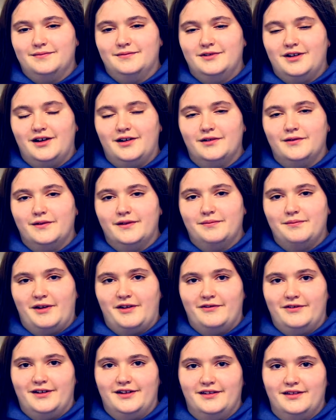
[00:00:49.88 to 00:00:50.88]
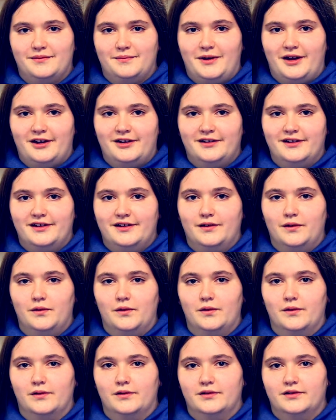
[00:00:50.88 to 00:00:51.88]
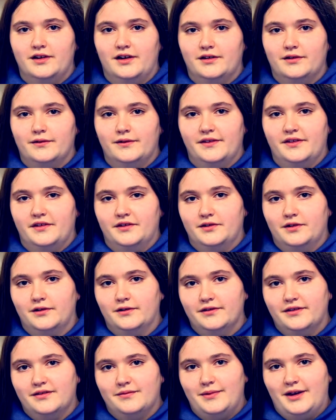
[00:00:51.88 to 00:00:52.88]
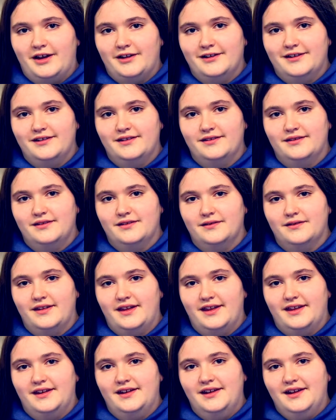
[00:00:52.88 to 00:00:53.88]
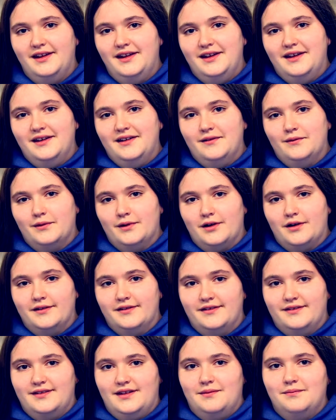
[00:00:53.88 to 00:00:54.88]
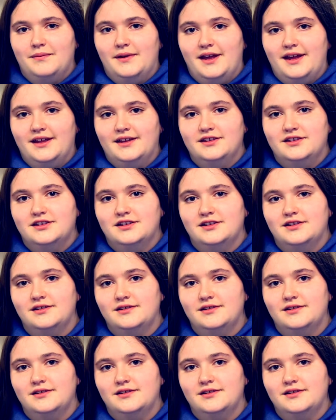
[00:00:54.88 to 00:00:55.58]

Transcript: talk with my friends about it or talk with adults about it so that we're on the same page.